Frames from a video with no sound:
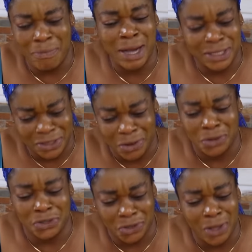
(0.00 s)
My
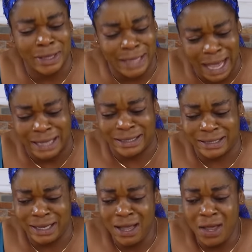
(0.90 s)
son shot dead
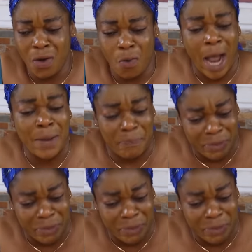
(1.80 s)
while